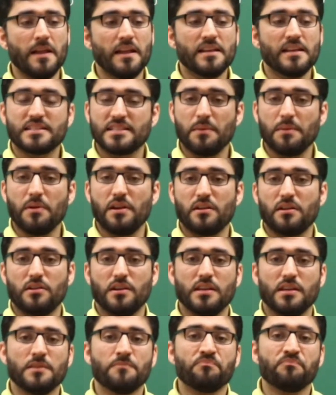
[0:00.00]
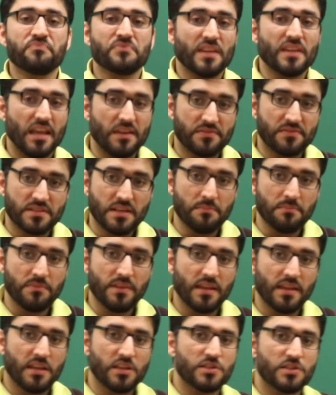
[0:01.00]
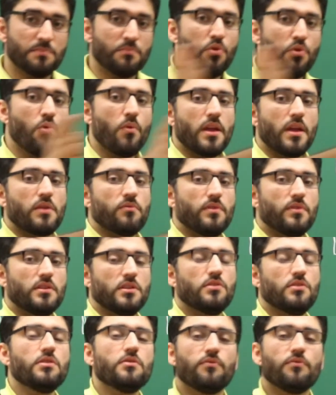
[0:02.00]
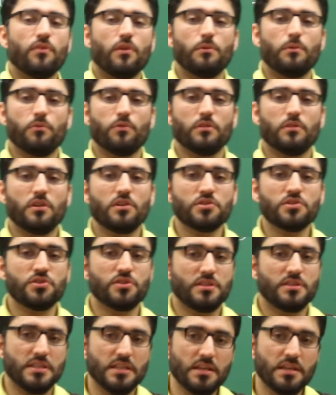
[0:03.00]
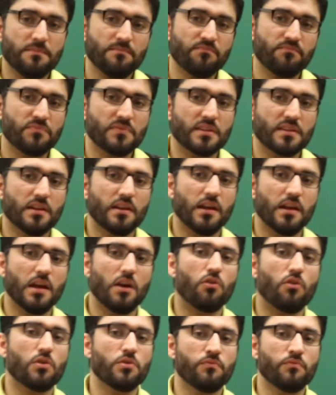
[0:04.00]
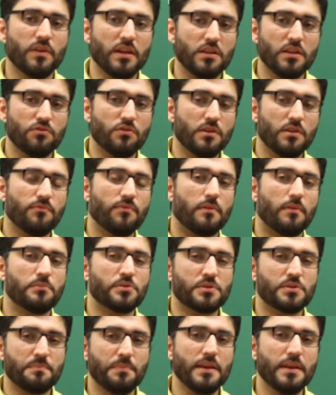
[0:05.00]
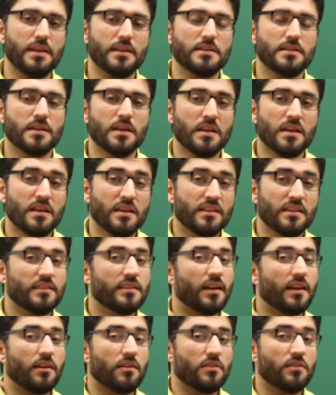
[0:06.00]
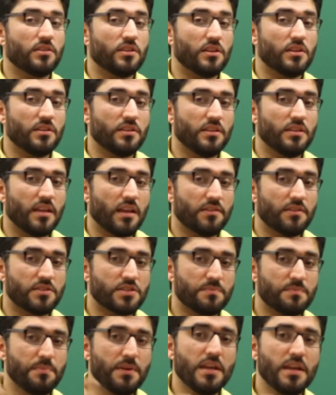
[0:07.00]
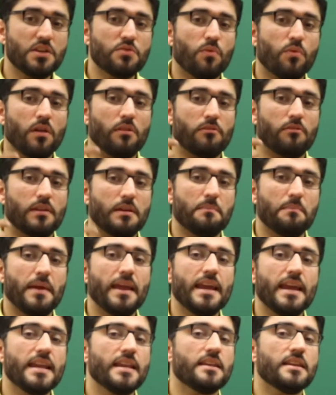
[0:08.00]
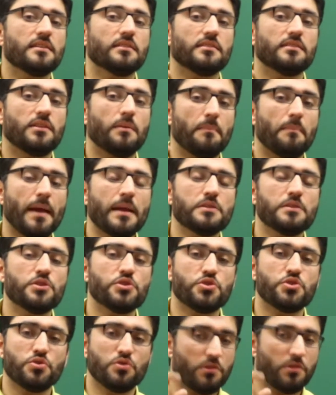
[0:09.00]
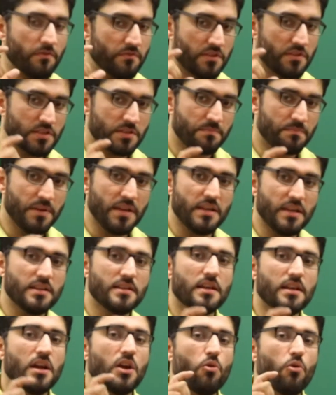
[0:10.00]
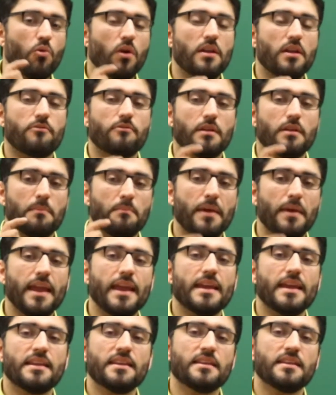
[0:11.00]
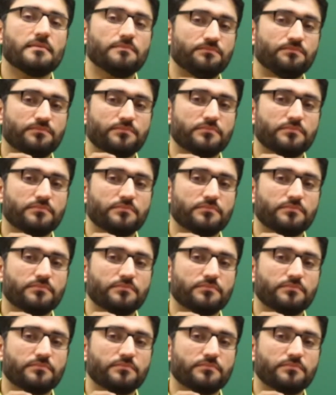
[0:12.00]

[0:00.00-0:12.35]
Similarly, if something is moving with uniform velocity or even uniform speed, the speed will remain, the magnitude of the speed will remain,